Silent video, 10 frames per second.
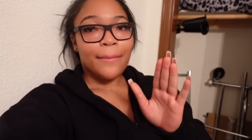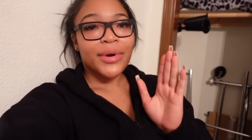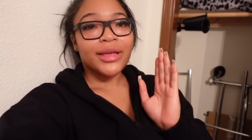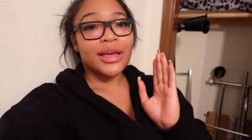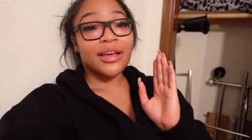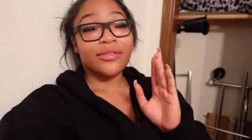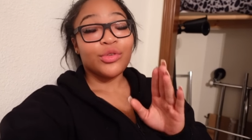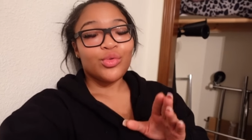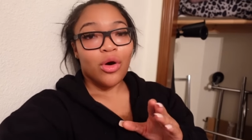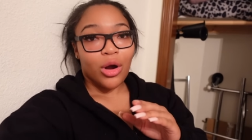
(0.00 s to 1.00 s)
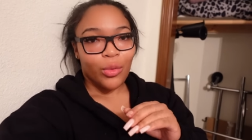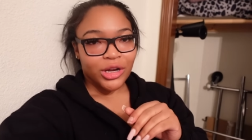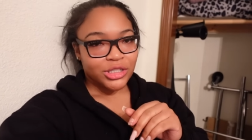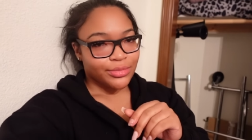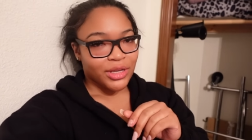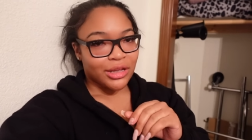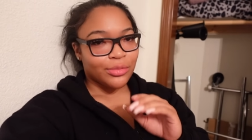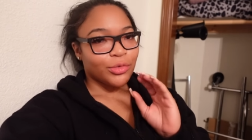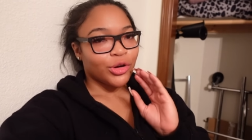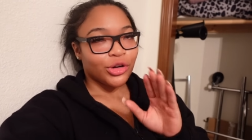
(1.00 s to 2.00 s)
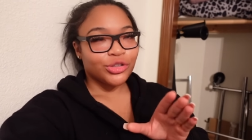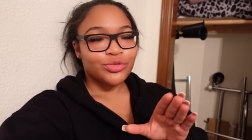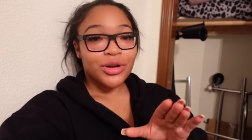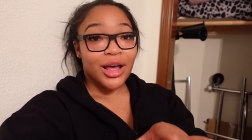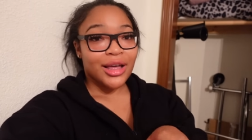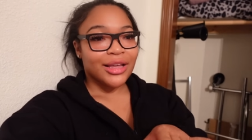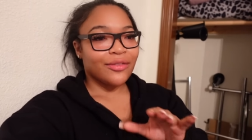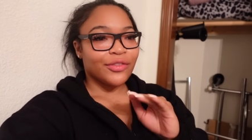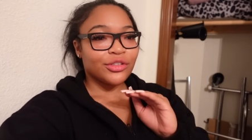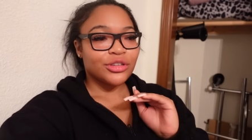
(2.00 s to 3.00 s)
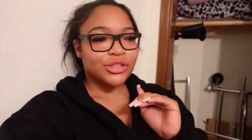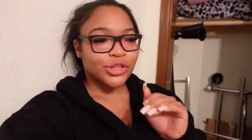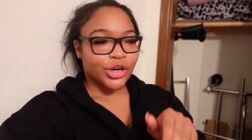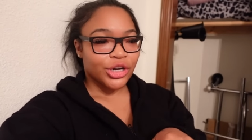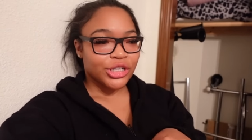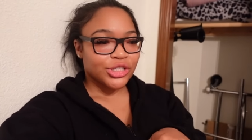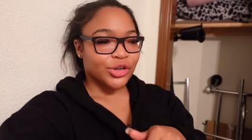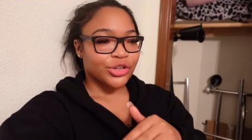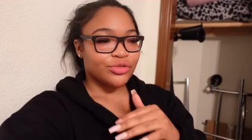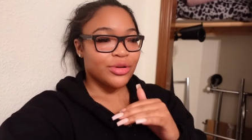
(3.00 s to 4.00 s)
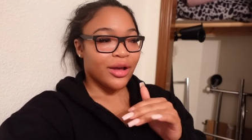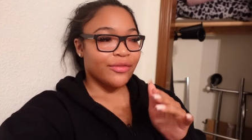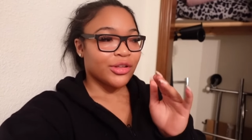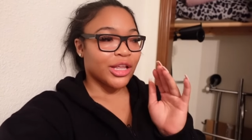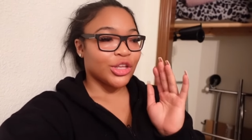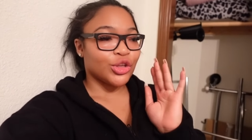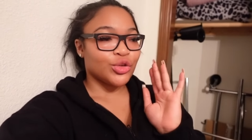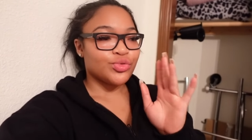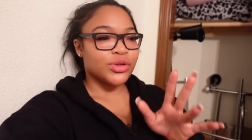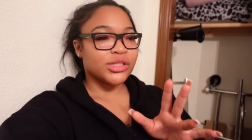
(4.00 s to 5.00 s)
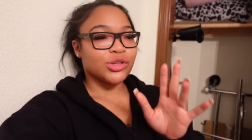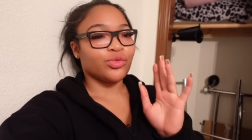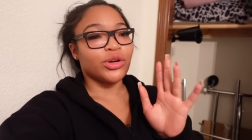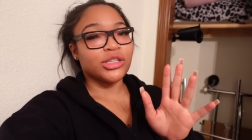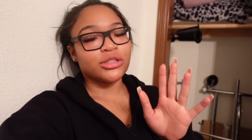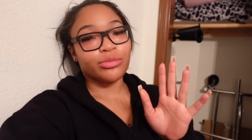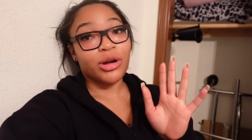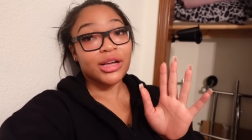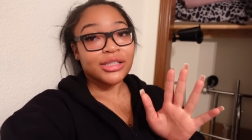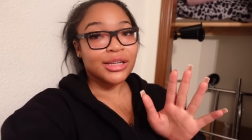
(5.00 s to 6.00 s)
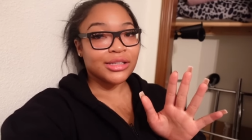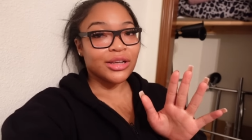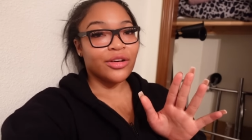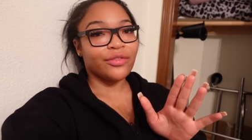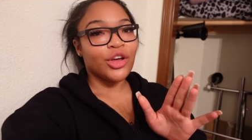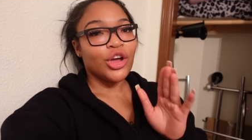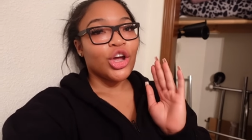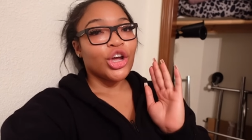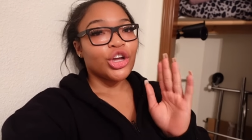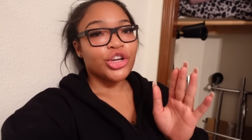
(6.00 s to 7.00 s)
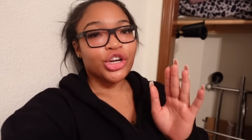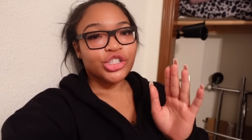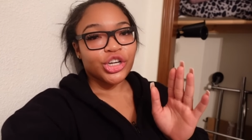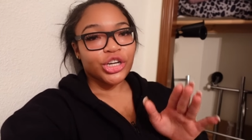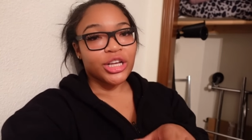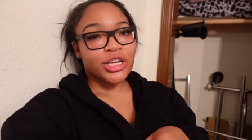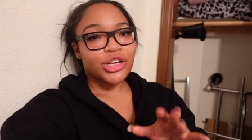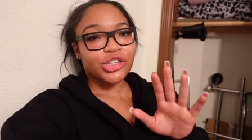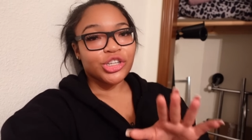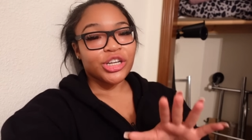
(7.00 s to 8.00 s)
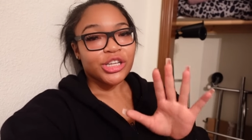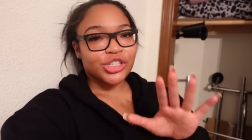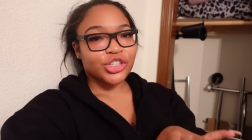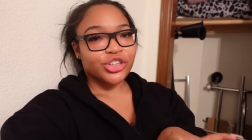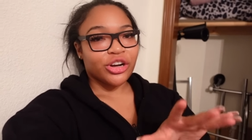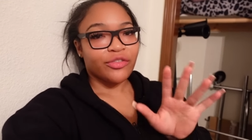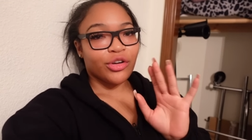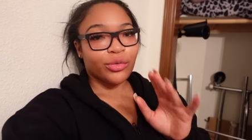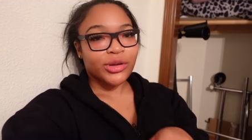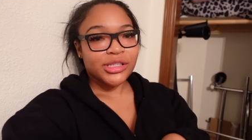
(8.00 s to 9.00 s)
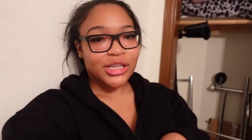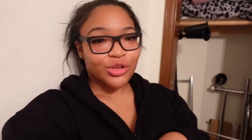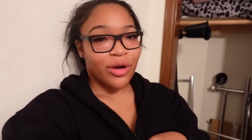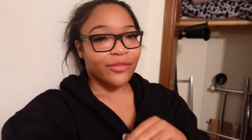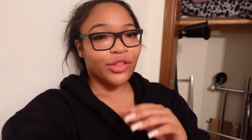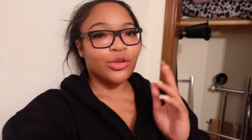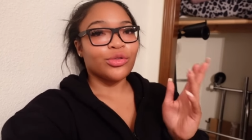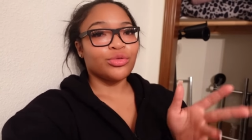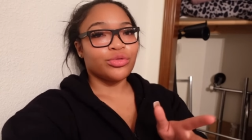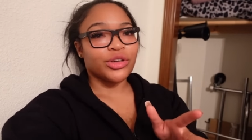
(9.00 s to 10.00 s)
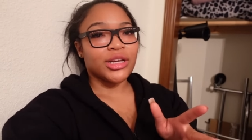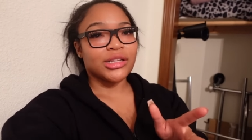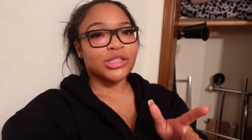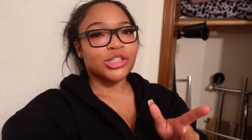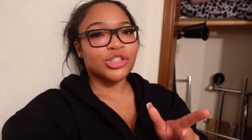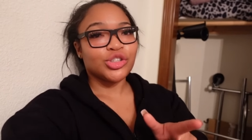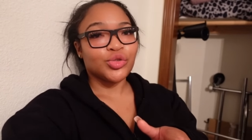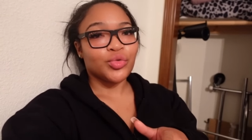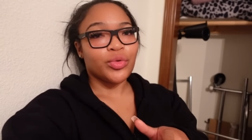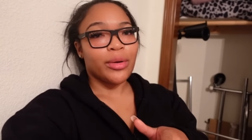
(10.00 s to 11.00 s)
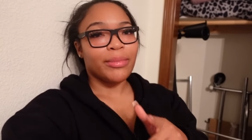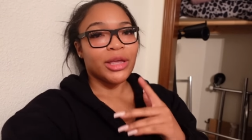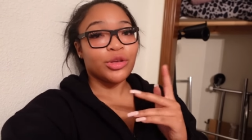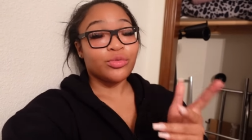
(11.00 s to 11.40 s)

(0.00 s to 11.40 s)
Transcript: but yeah if you are watching me girl do not feel discouraged or do not feel like you need to rush the process of your journey your journey is your journey for a reason you have to go through things to make